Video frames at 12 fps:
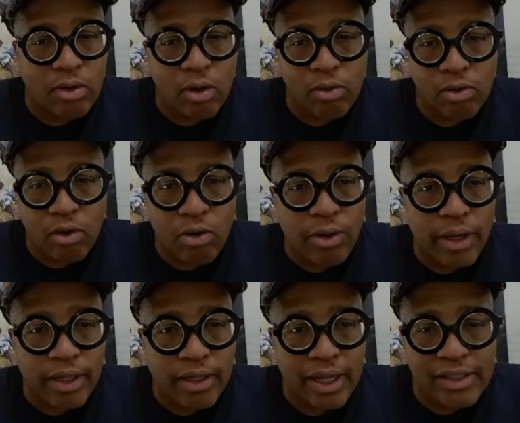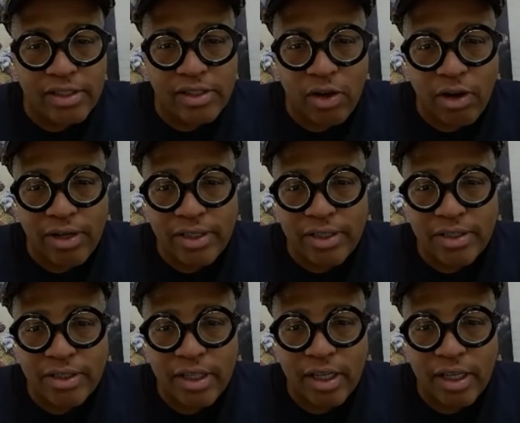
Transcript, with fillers: on growing as an artist.